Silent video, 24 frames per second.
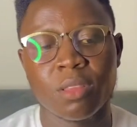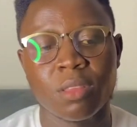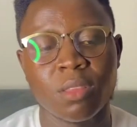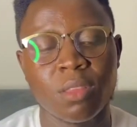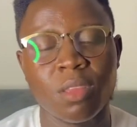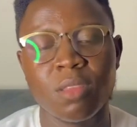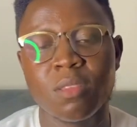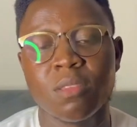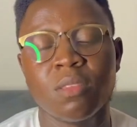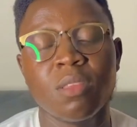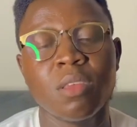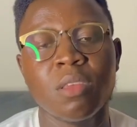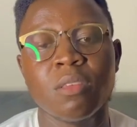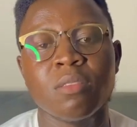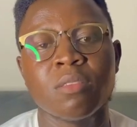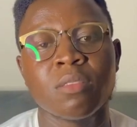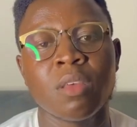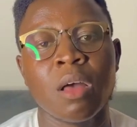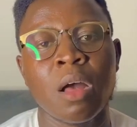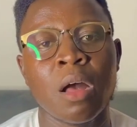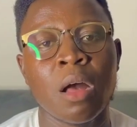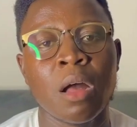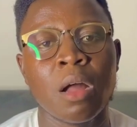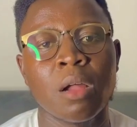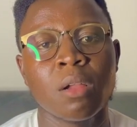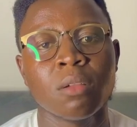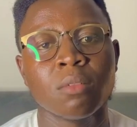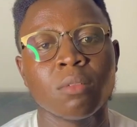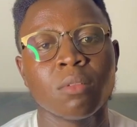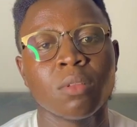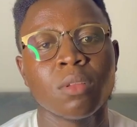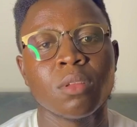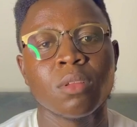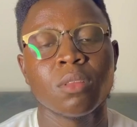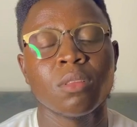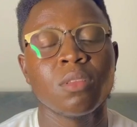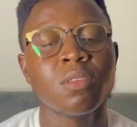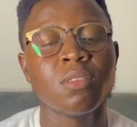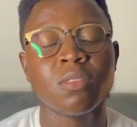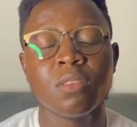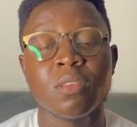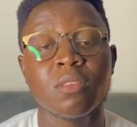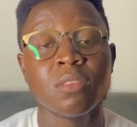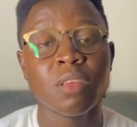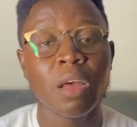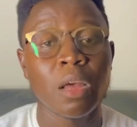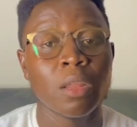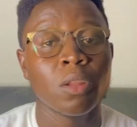these things are these
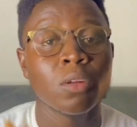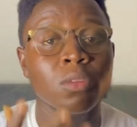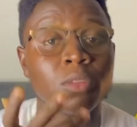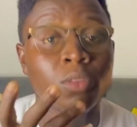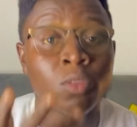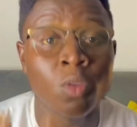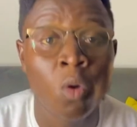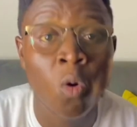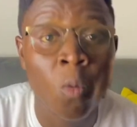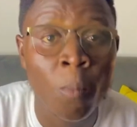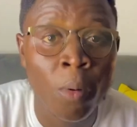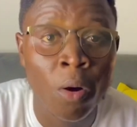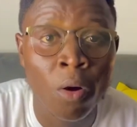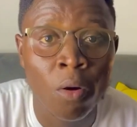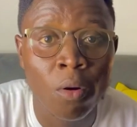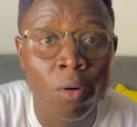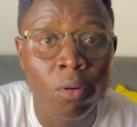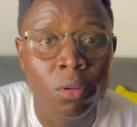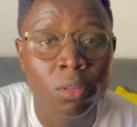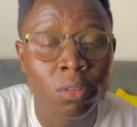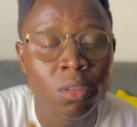things are not normal.